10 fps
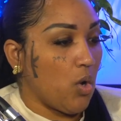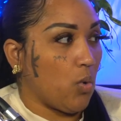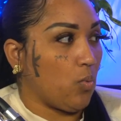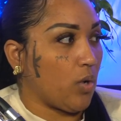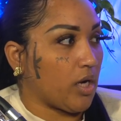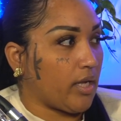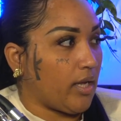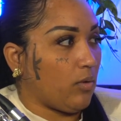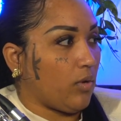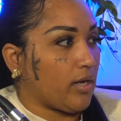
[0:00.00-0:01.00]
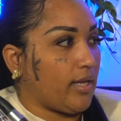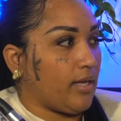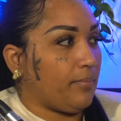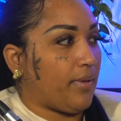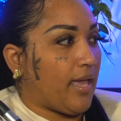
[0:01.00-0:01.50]

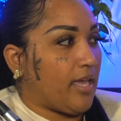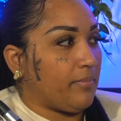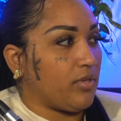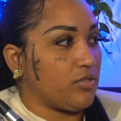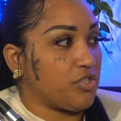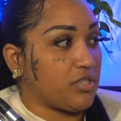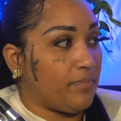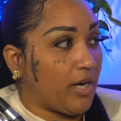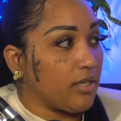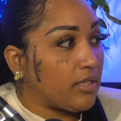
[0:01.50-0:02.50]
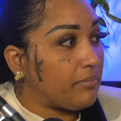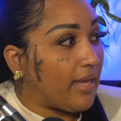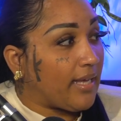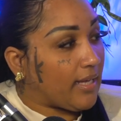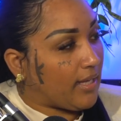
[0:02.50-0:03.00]
working, paying bills, just barely
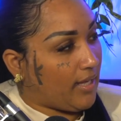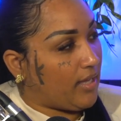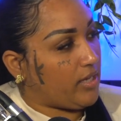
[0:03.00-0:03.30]
making it.